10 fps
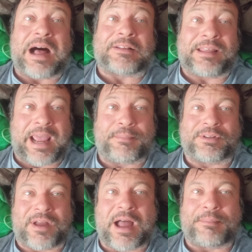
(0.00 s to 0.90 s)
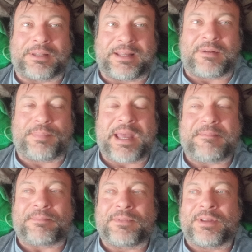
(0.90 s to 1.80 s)
I'll table time a little
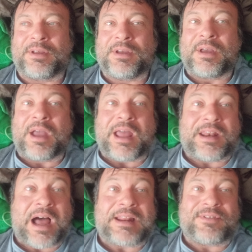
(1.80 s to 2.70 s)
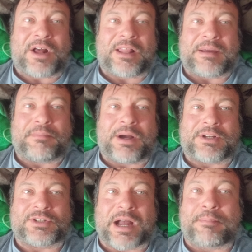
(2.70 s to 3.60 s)
bit, and not even all that
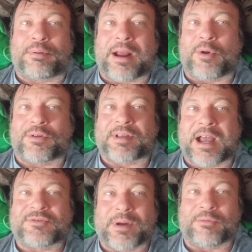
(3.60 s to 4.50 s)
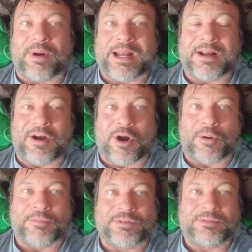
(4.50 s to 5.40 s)
much. I prioritize my right
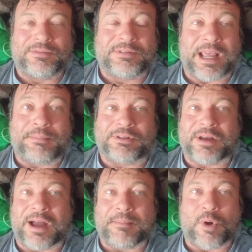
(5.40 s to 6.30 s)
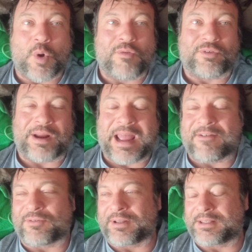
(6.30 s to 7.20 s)
arm table time over
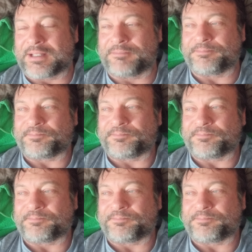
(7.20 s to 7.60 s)
everything.